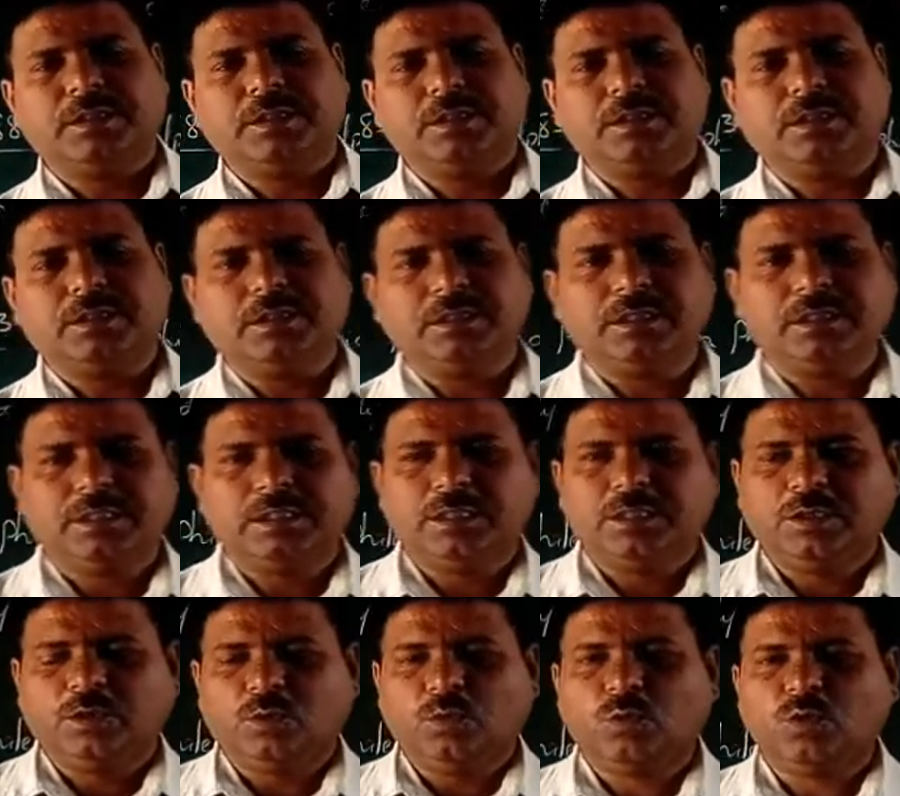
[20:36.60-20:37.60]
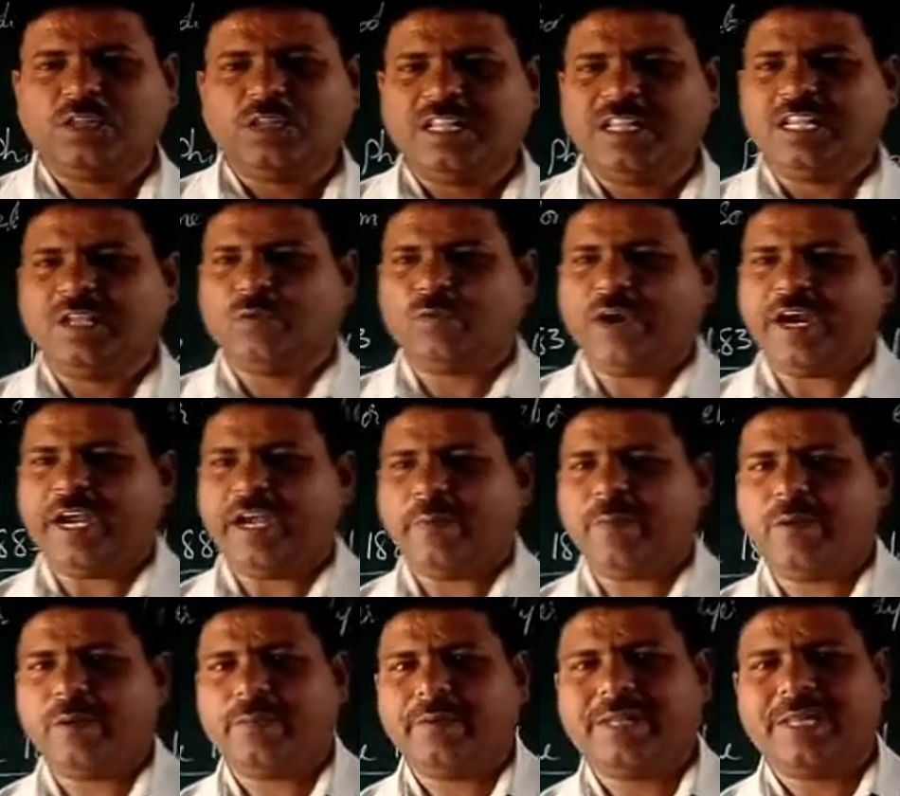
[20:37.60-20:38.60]
Huh? Only white
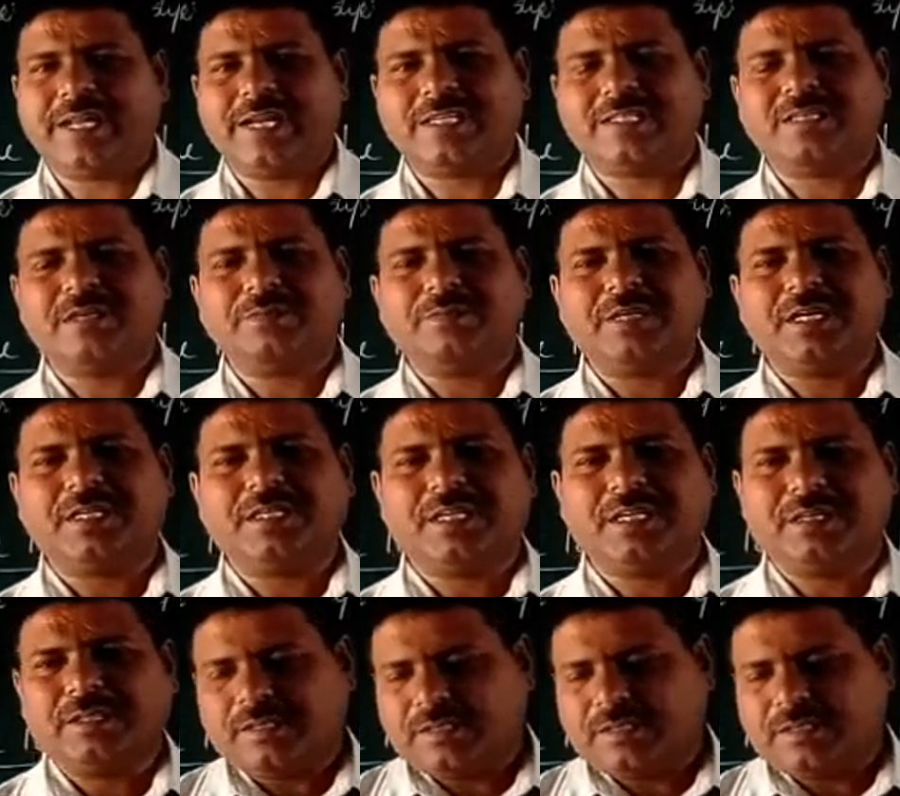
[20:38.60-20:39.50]
people are accepted there.